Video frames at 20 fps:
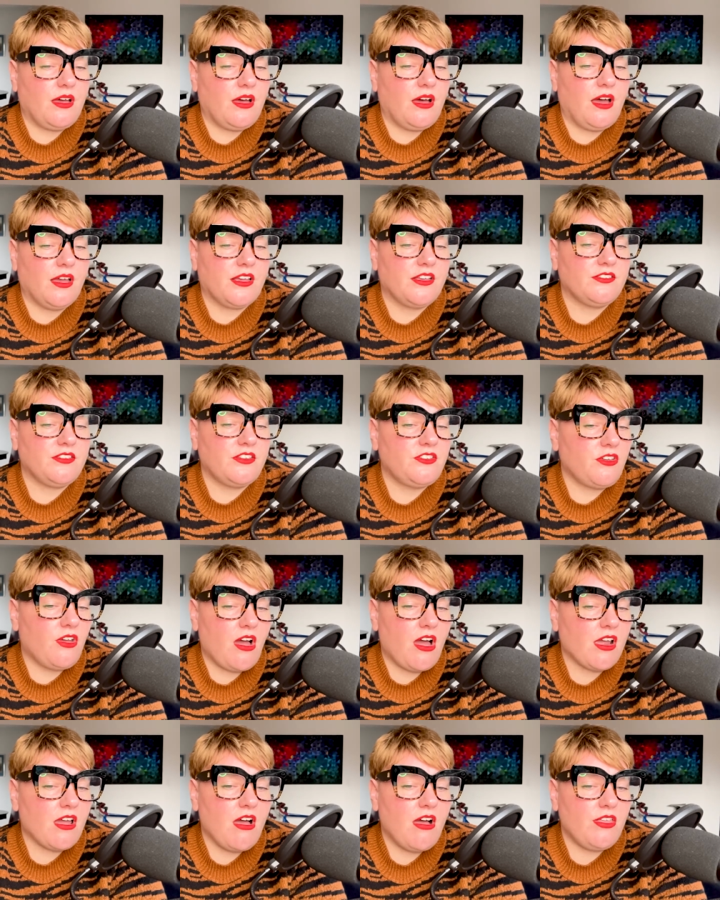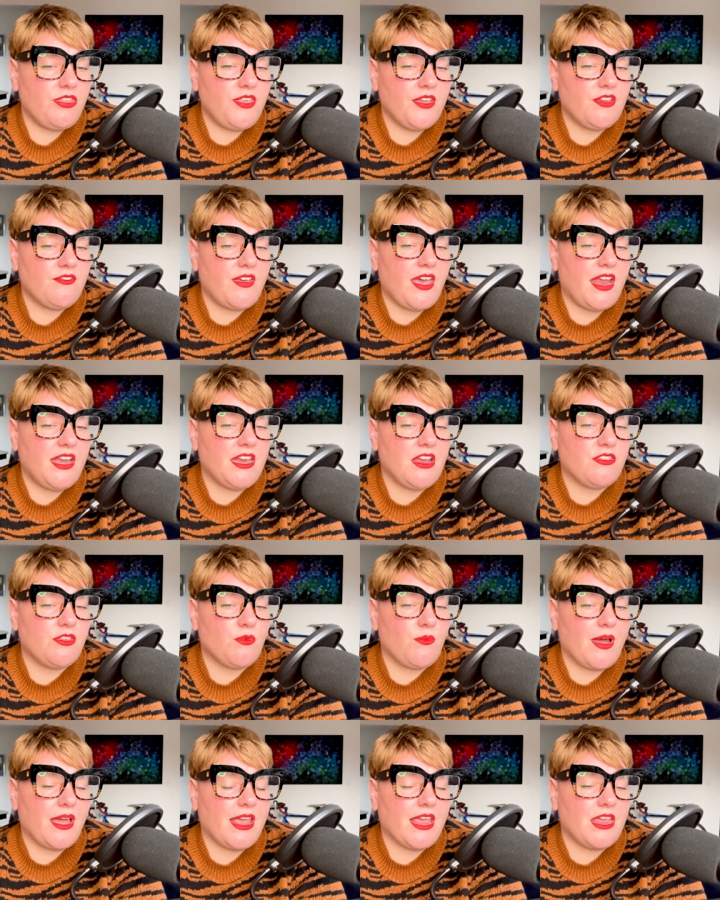because I, I don't, I can't think of any other
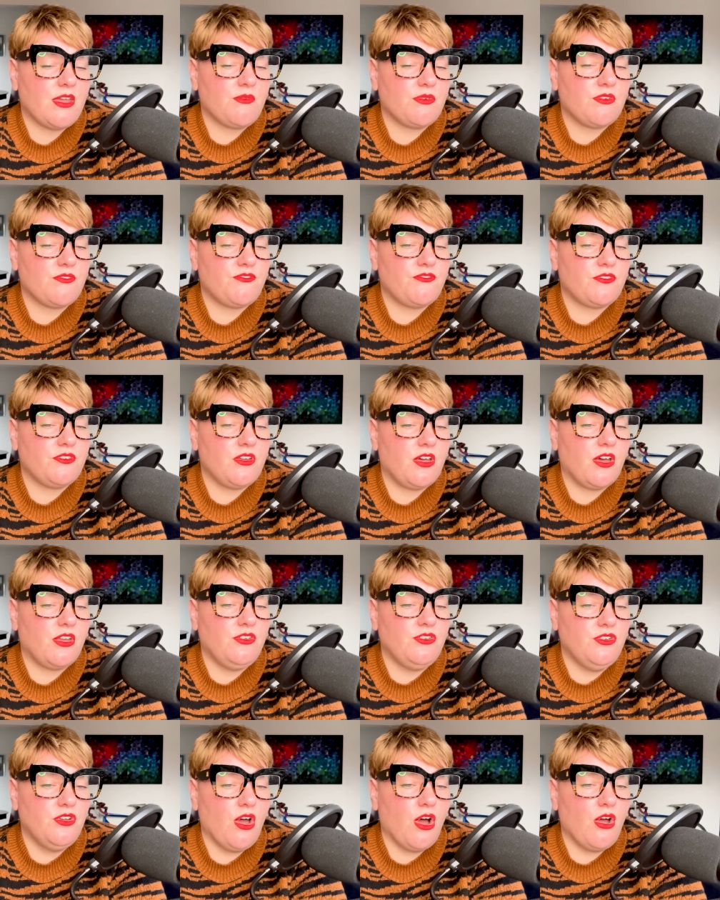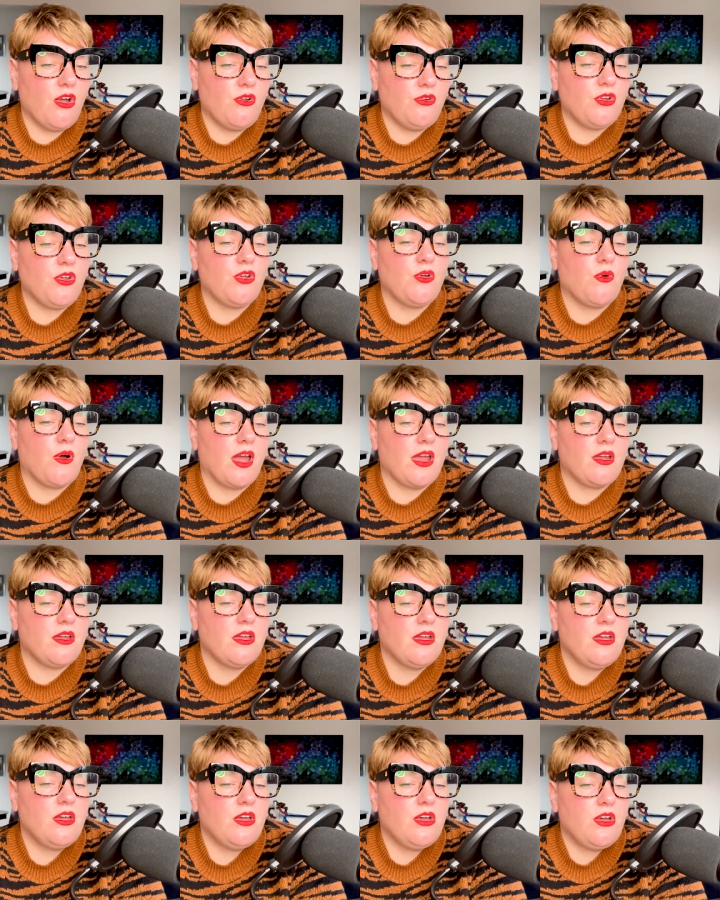way he would have known who I
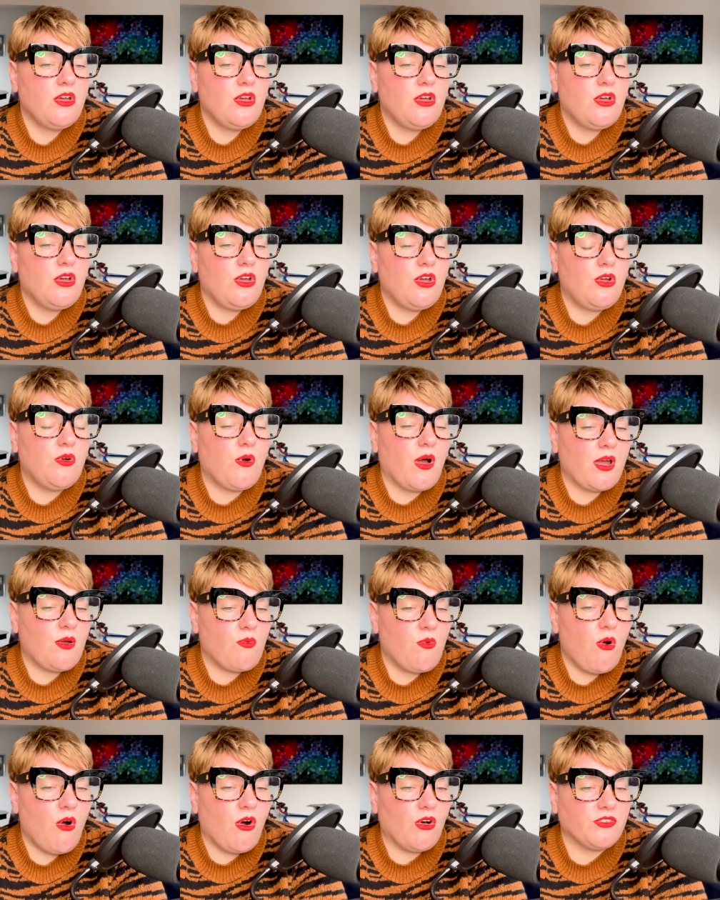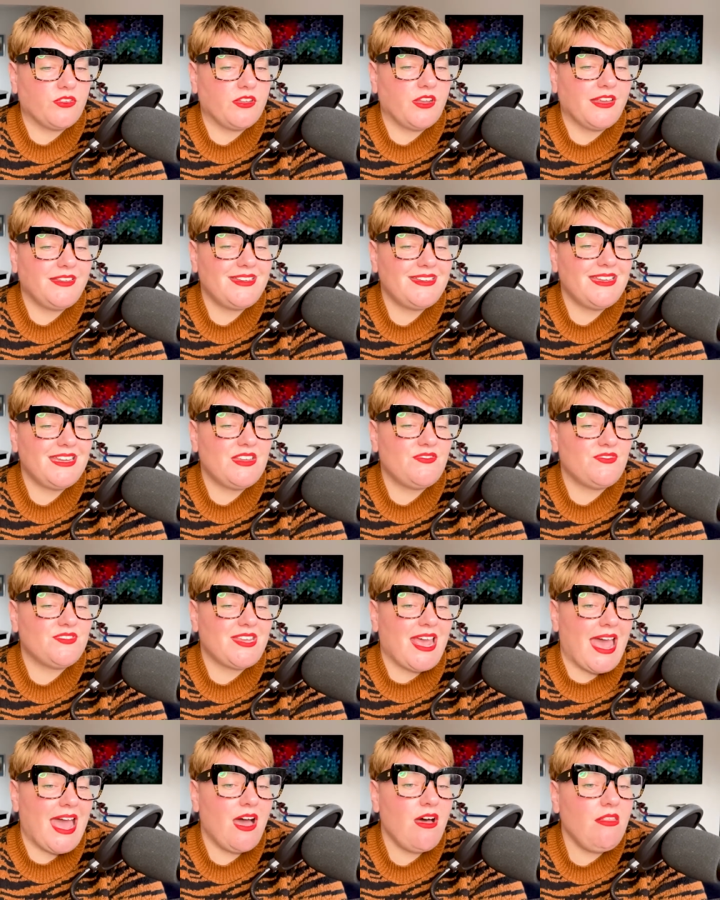who I was, and I didn't even
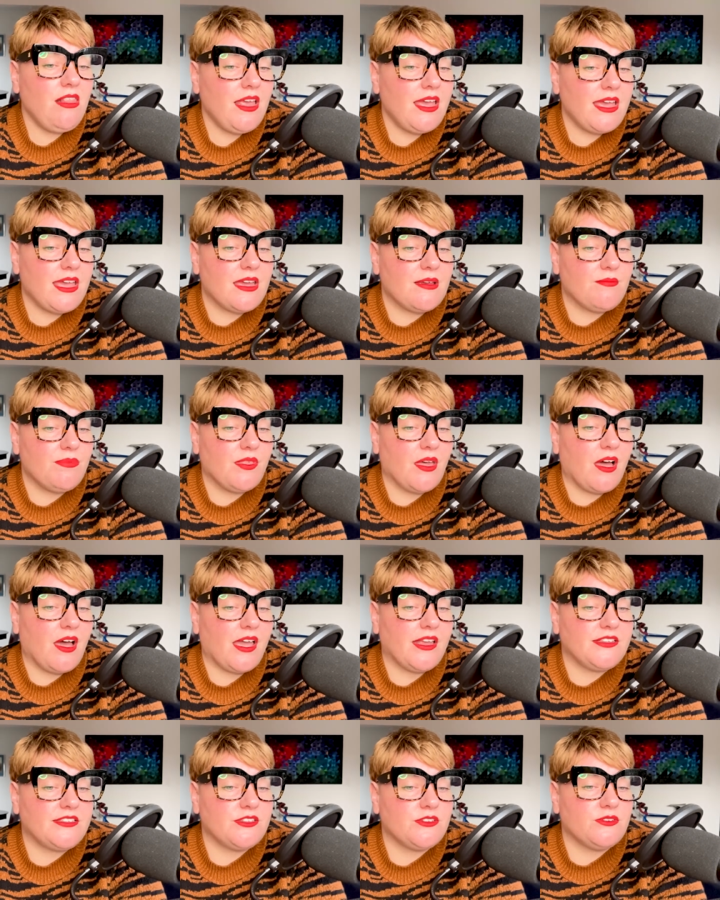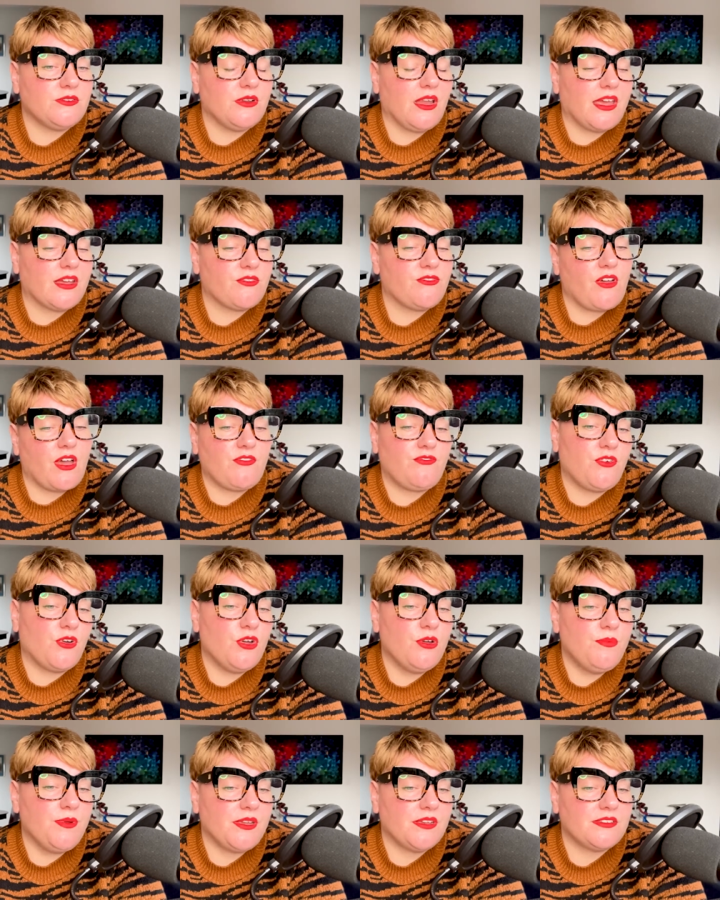tell him that I do like fat
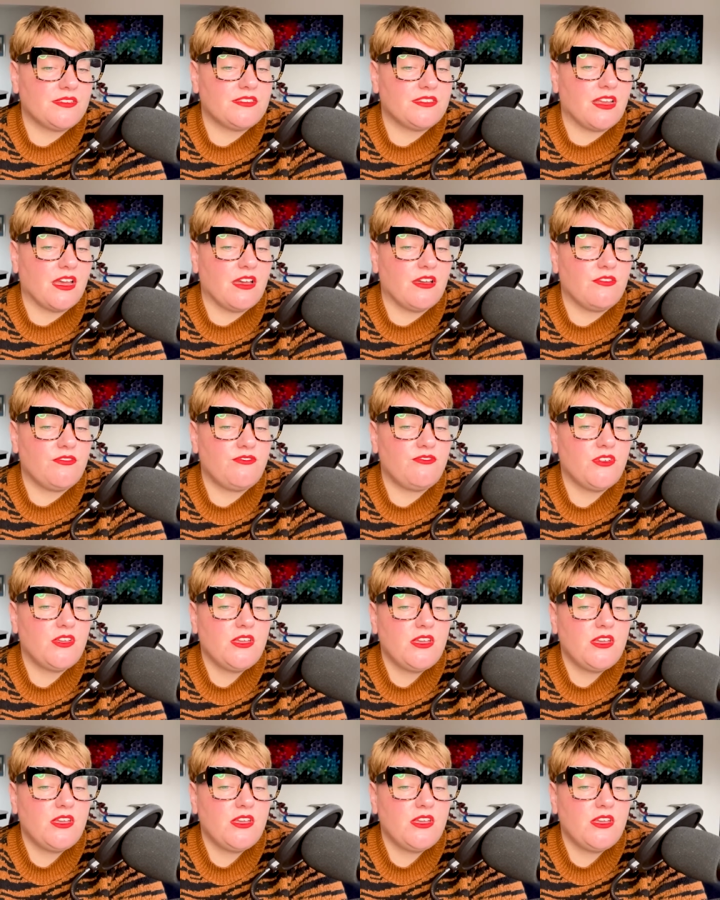phobia stuff.